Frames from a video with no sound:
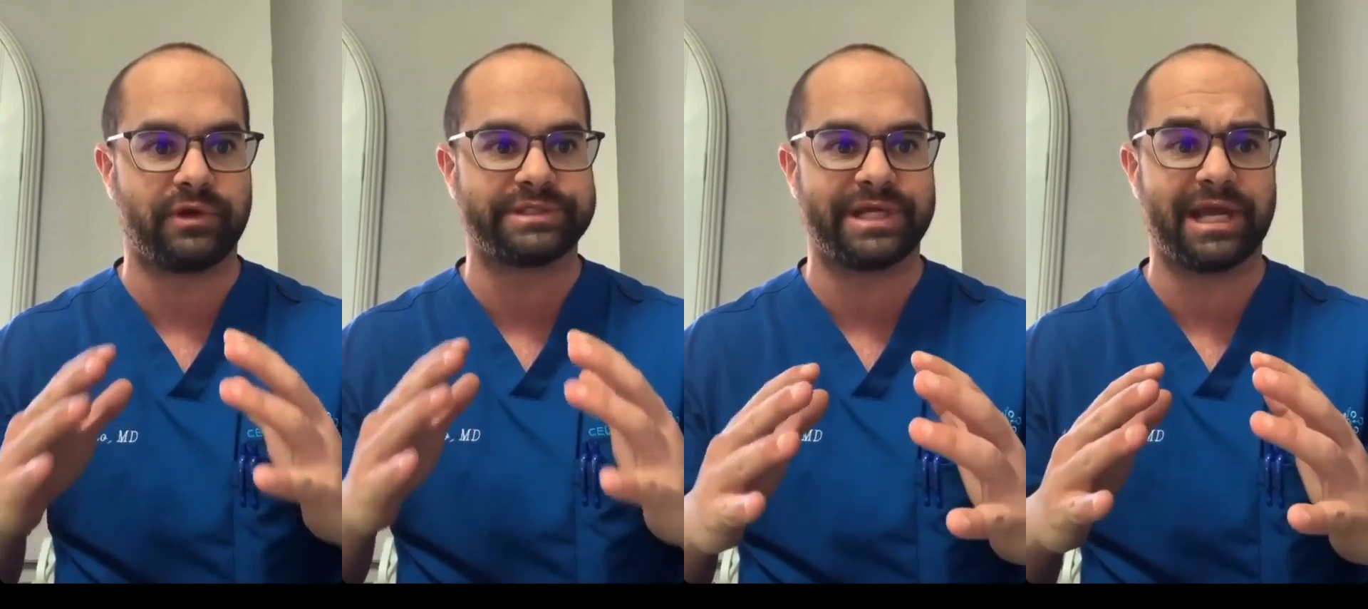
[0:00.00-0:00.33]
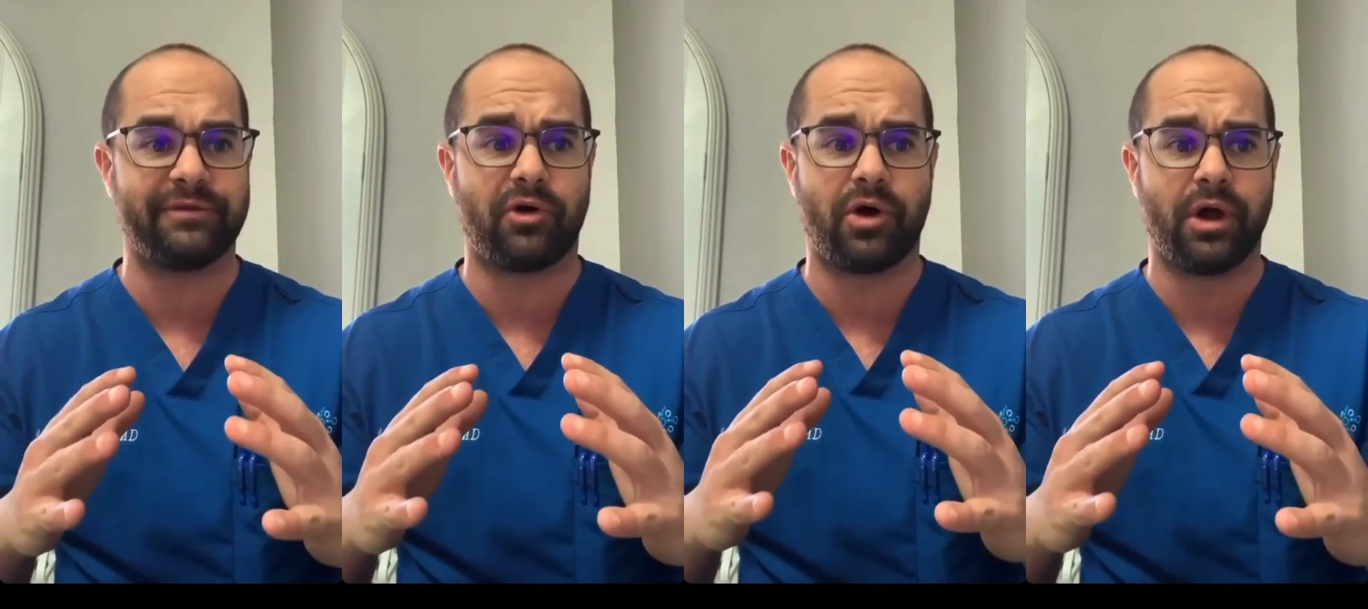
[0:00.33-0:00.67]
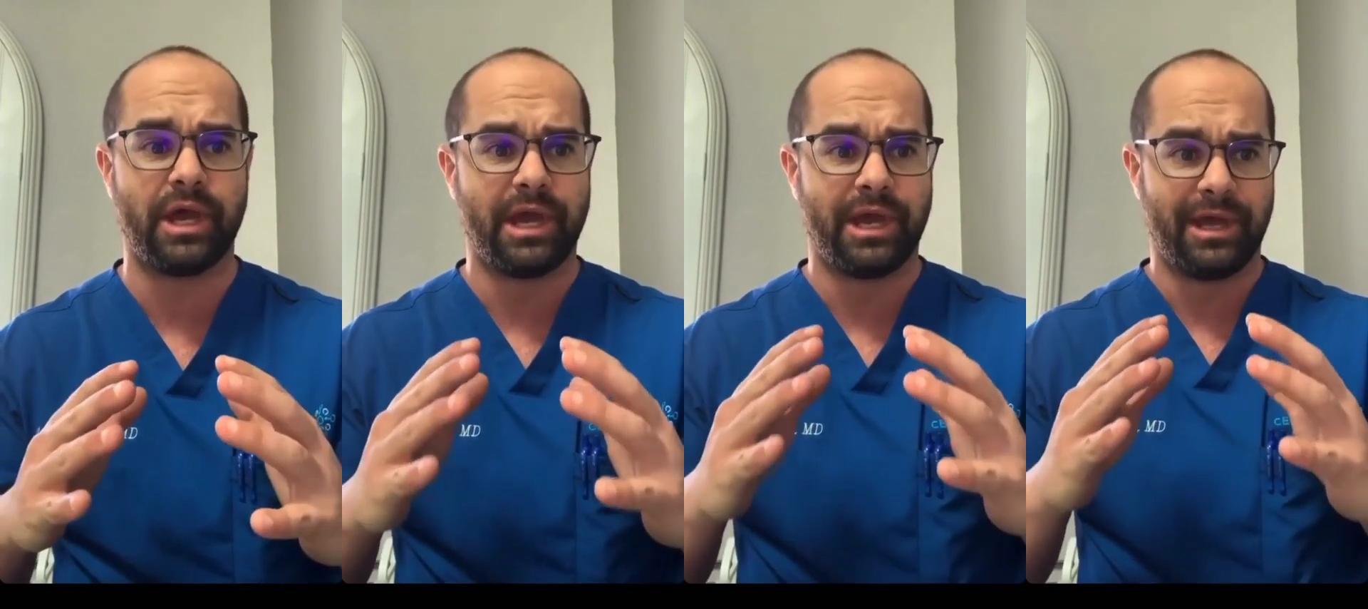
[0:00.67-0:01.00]
Second of all,
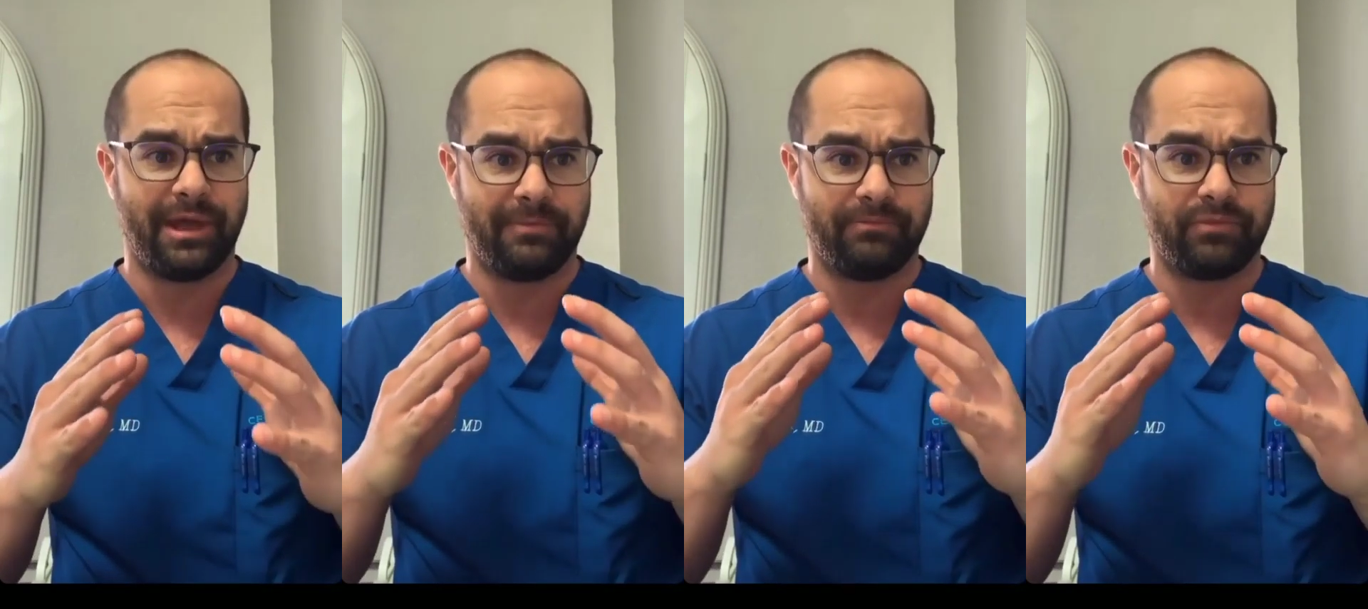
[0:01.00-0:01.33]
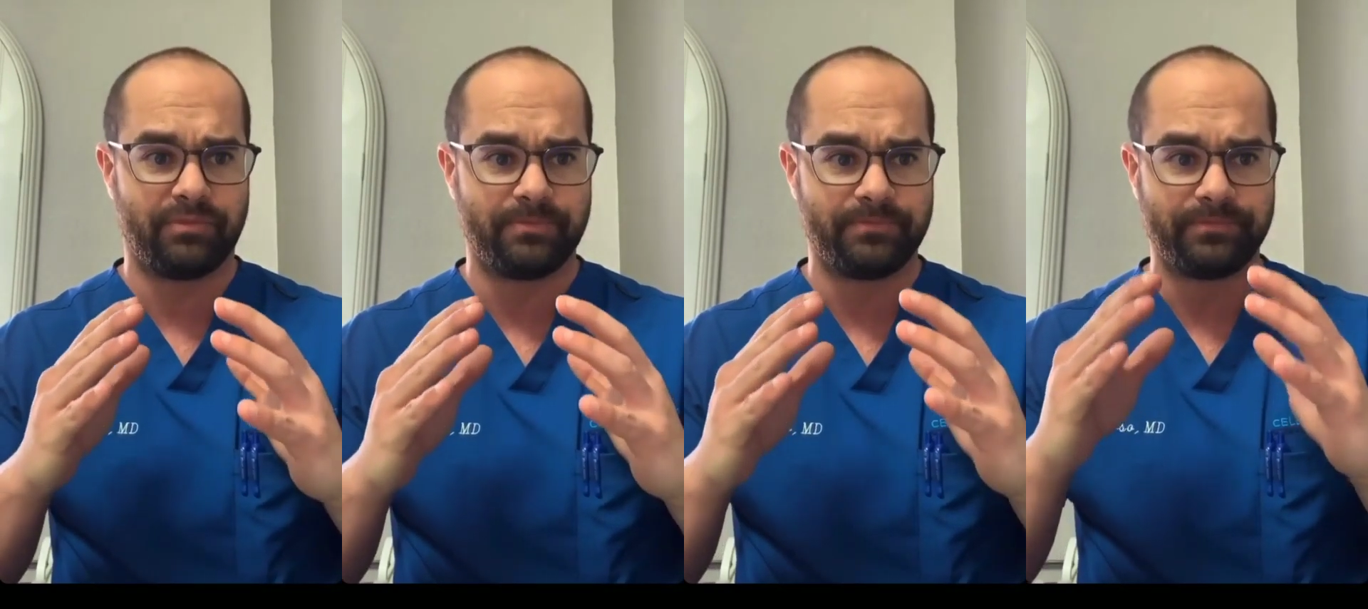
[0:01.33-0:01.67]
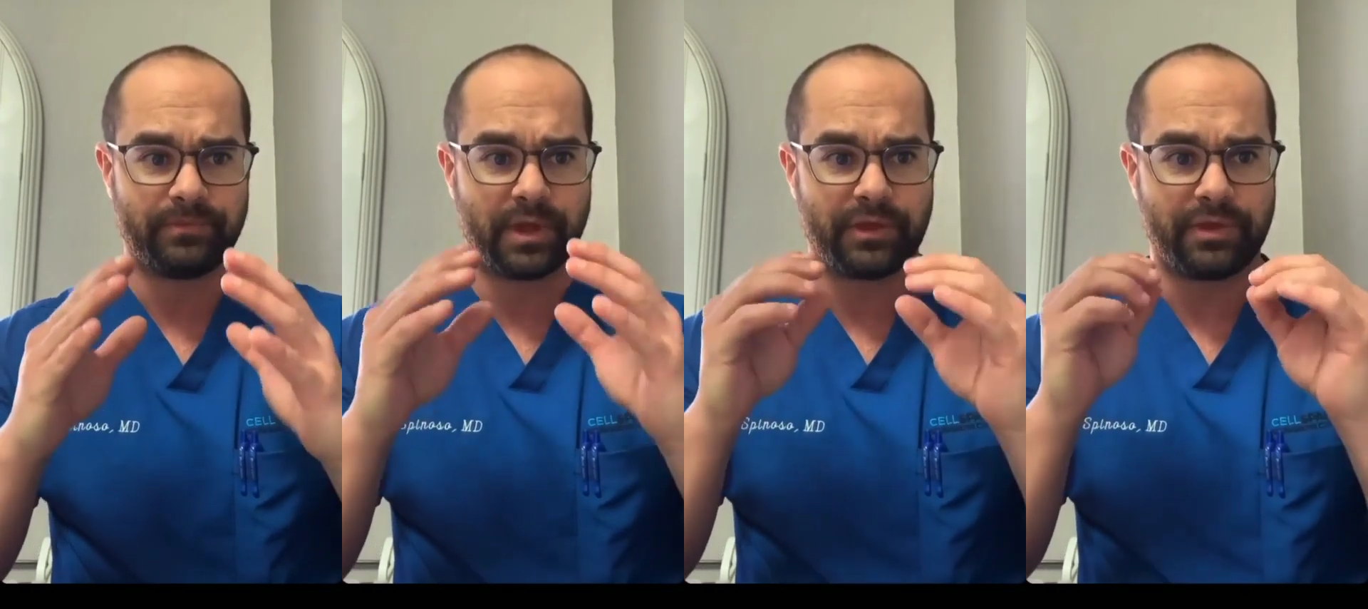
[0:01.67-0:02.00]

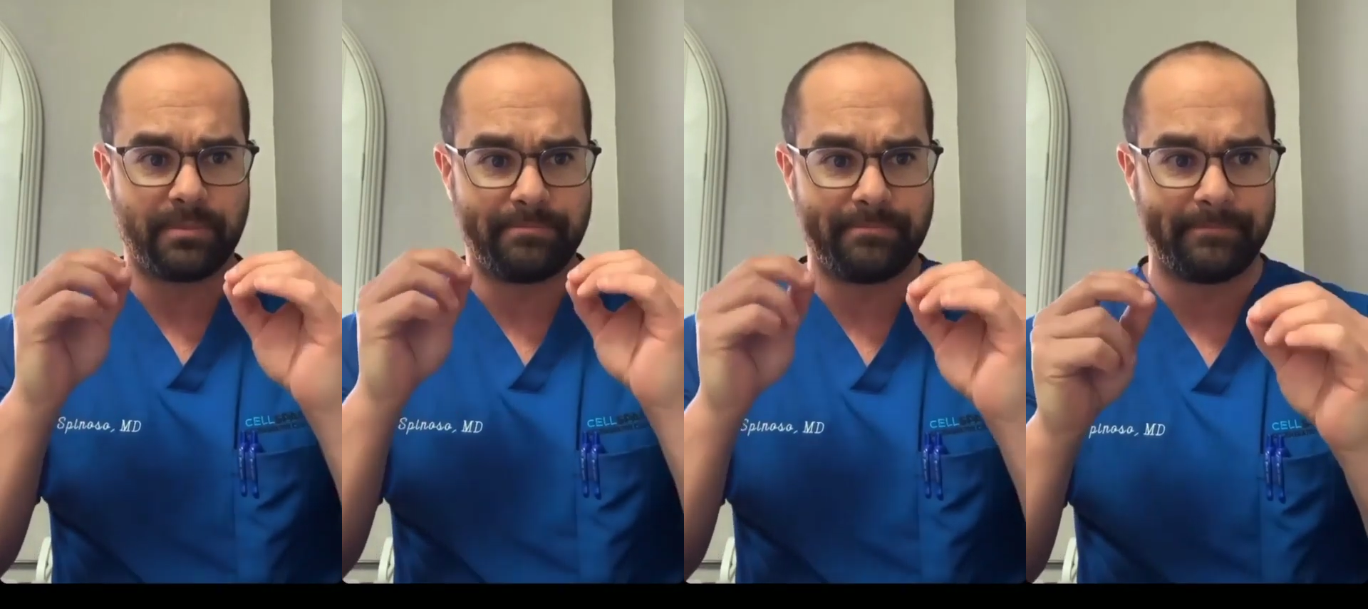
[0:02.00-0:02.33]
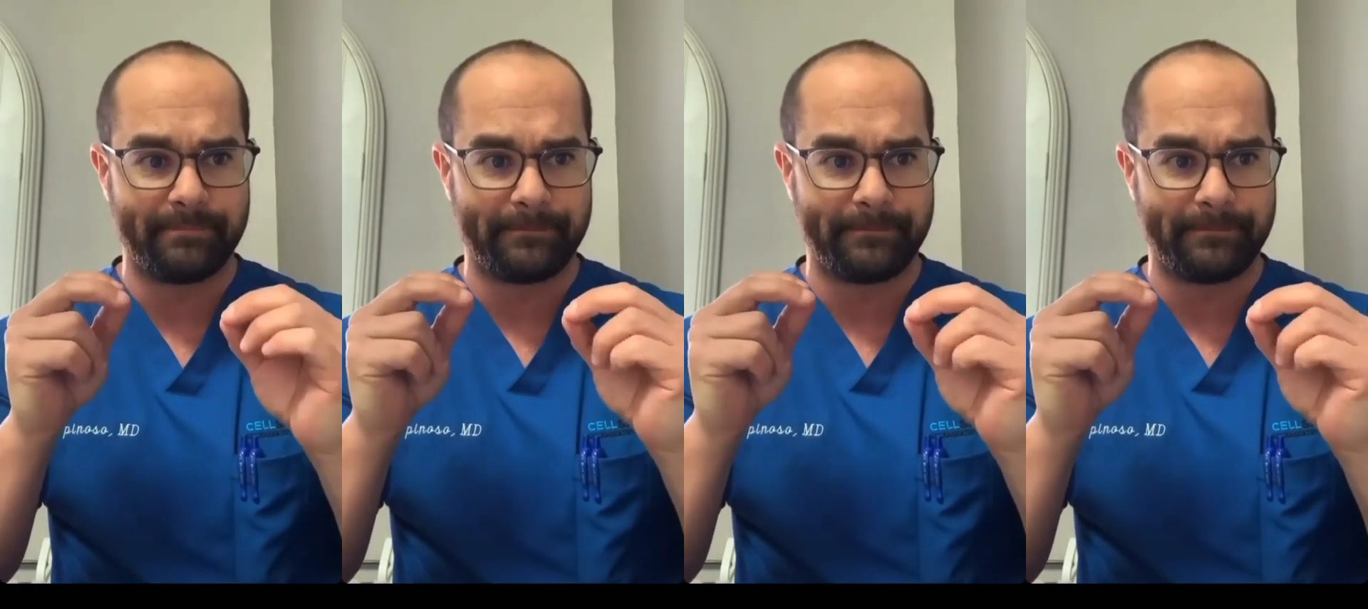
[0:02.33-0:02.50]
the